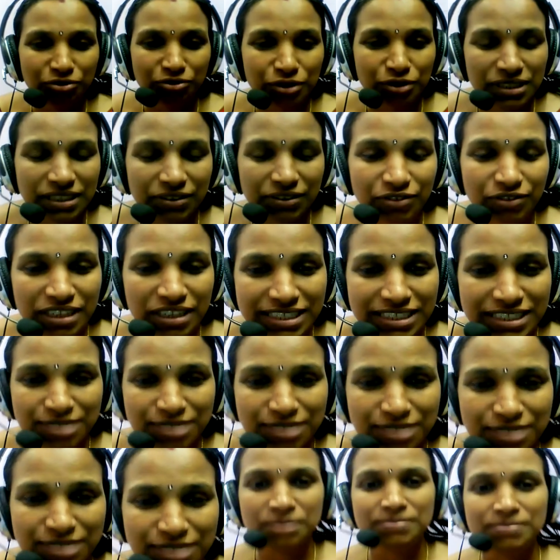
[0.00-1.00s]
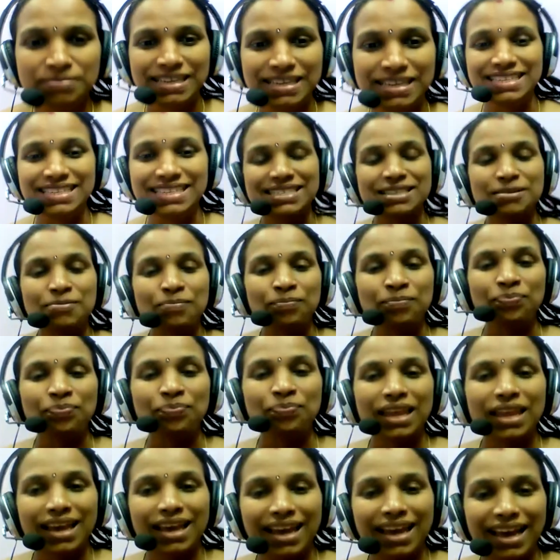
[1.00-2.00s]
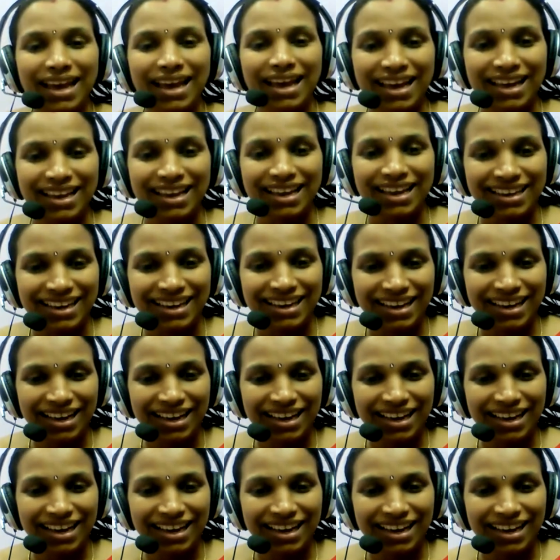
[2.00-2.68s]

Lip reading: for the wonderful speech. And